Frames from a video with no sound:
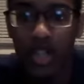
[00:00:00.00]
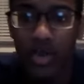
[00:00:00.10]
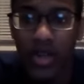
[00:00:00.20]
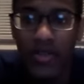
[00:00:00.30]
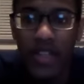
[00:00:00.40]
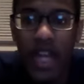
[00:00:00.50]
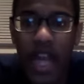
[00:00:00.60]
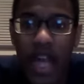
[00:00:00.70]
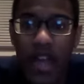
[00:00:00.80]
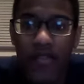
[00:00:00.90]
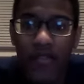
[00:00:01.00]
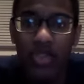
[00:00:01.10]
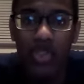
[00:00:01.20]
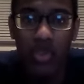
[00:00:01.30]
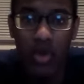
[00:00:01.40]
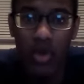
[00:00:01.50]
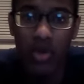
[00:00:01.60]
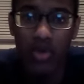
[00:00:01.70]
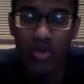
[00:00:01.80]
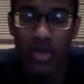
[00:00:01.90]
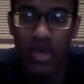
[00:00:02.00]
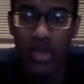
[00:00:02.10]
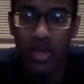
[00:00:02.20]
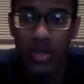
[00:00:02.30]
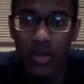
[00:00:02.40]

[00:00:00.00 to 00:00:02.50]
You even have Trolls,